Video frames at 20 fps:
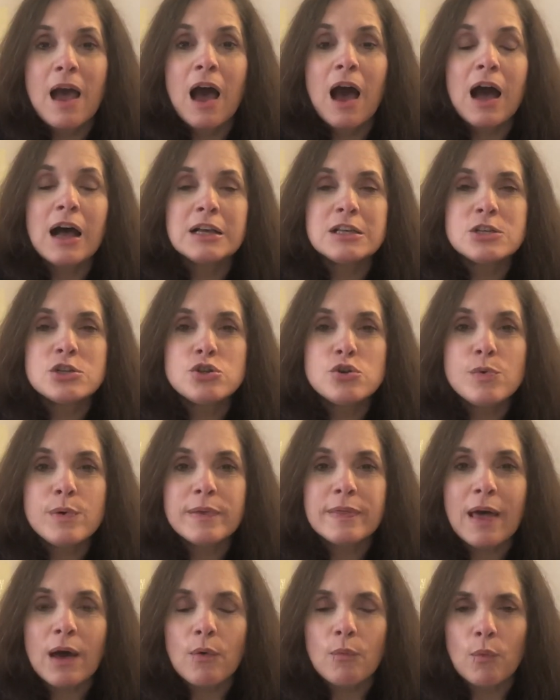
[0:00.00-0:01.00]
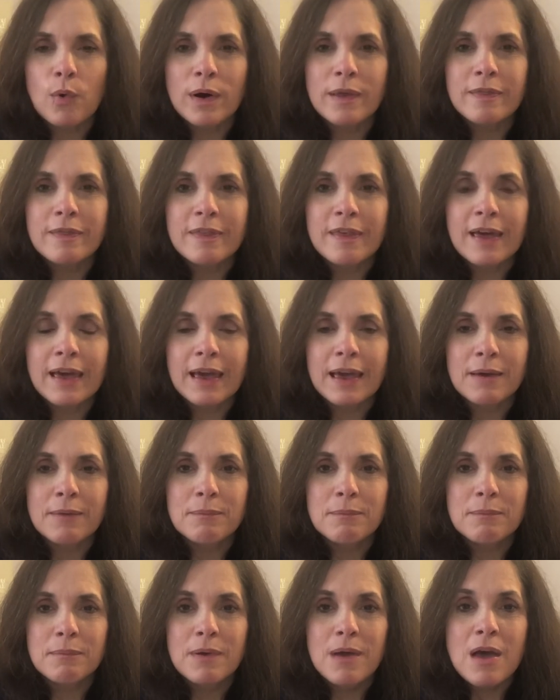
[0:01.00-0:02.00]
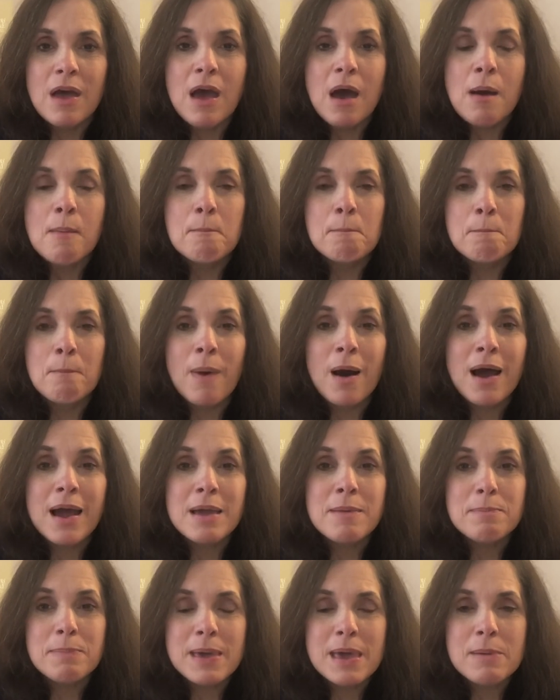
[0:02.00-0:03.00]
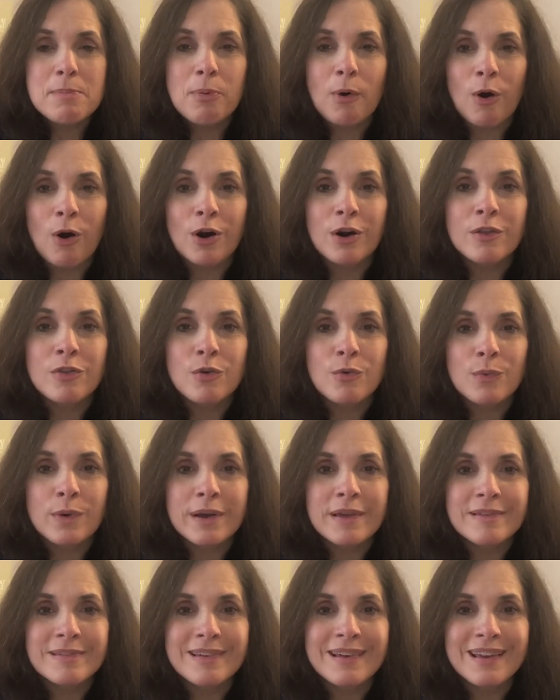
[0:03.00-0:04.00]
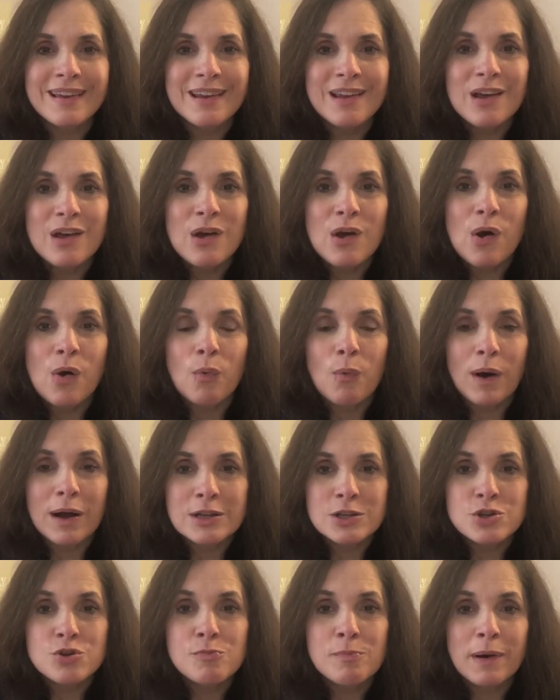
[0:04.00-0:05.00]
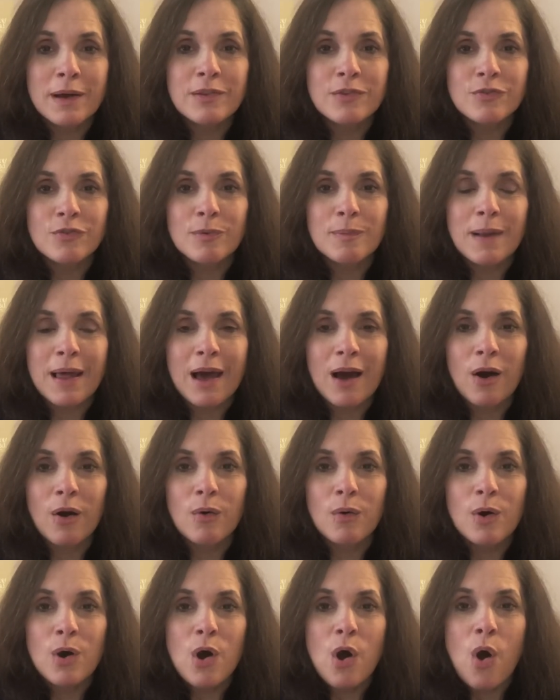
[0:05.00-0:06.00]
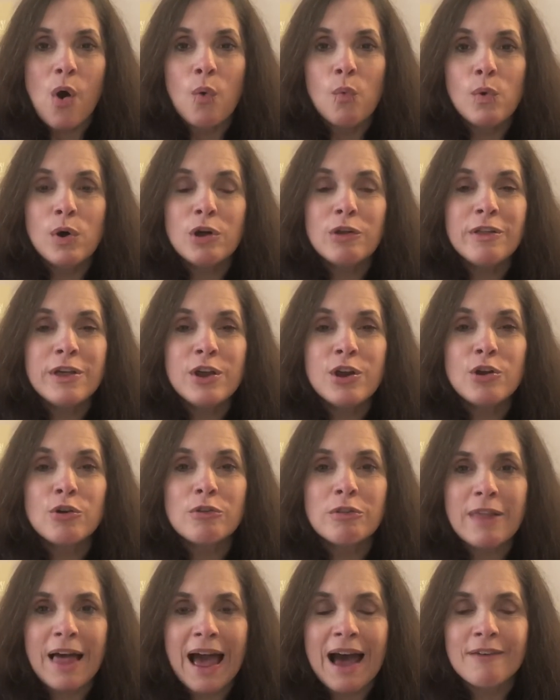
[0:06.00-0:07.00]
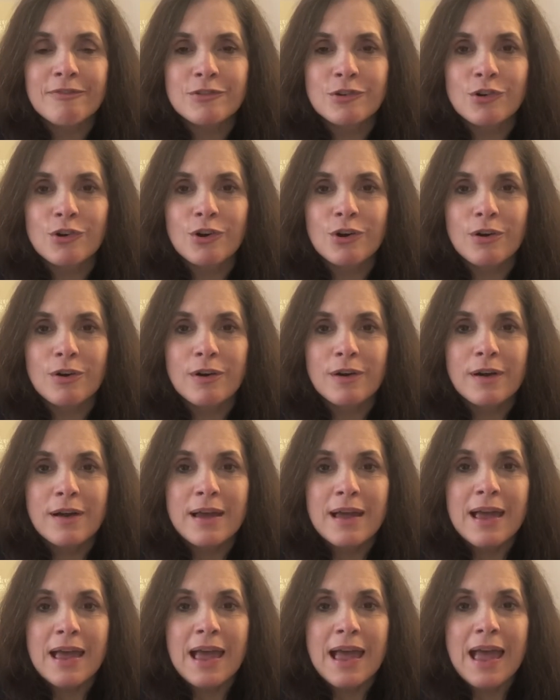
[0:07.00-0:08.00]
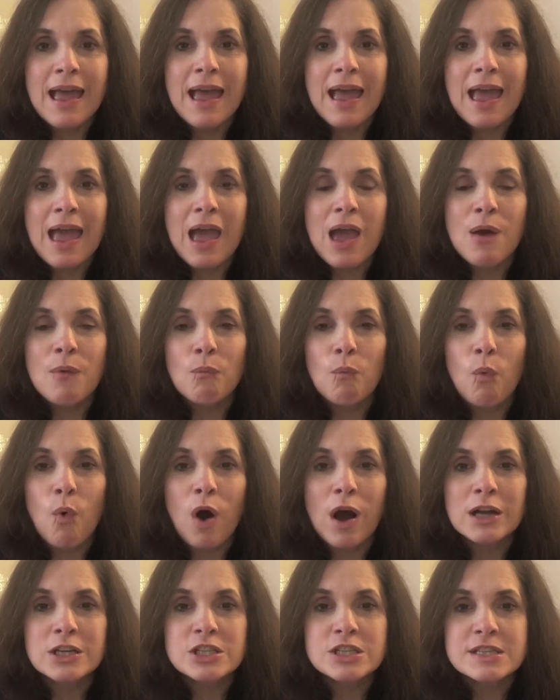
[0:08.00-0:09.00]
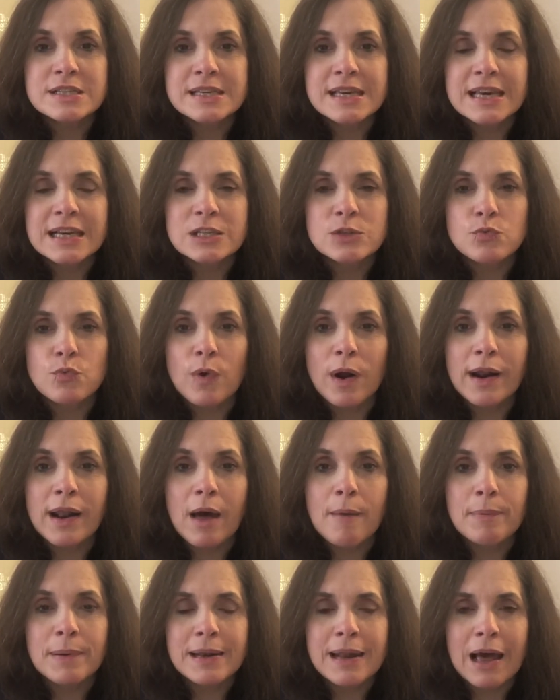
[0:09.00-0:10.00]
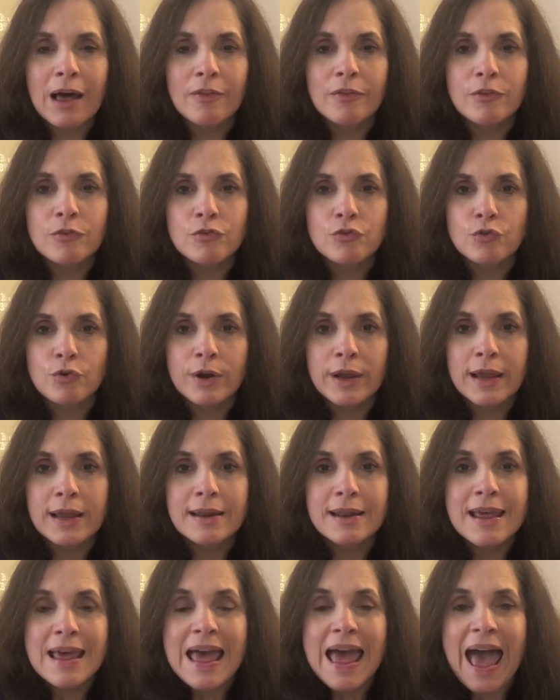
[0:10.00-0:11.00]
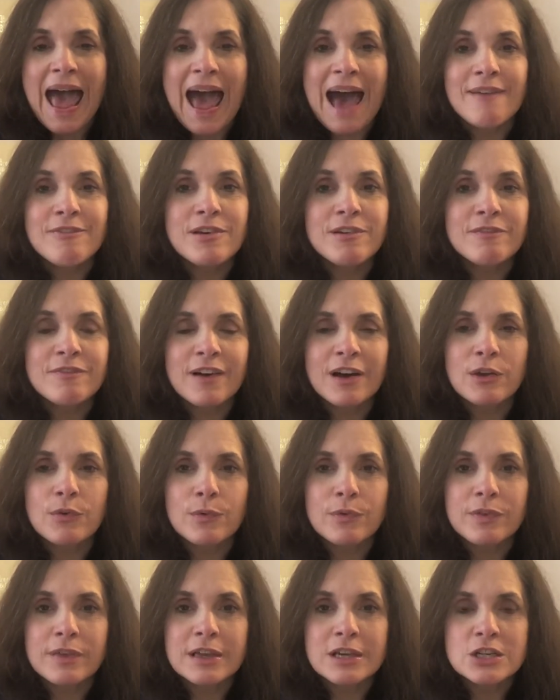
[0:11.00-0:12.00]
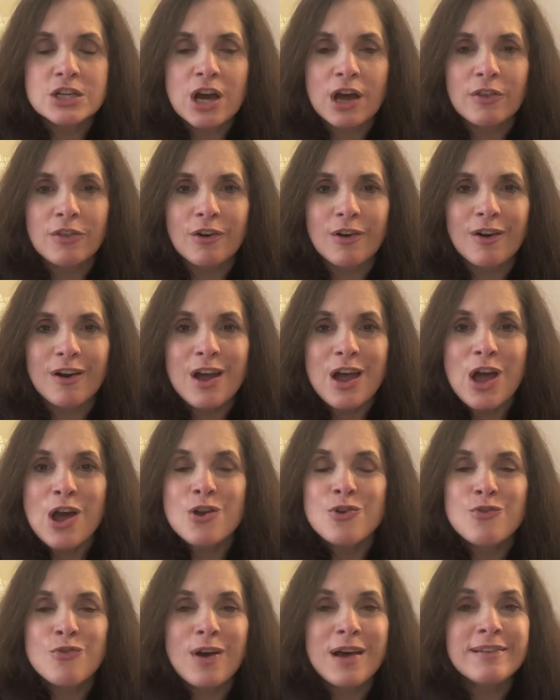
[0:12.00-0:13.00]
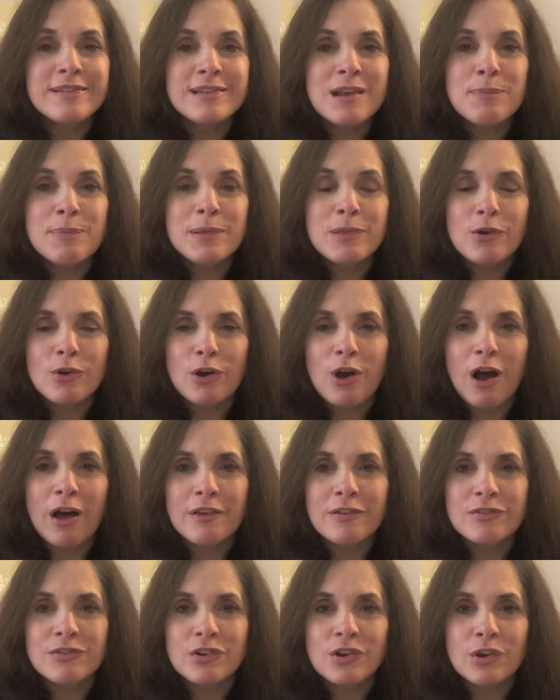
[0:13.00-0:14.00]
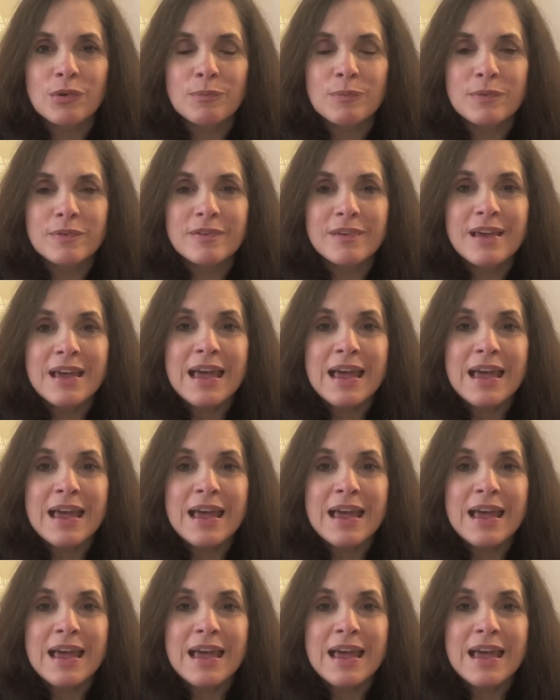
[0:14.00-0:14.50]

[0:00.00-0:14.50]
Us doing that one thing might be part of the reason why 2 months from now we'll hear laughter and watch as kids run up and down the street, having fun with each other, dressed up in their costumes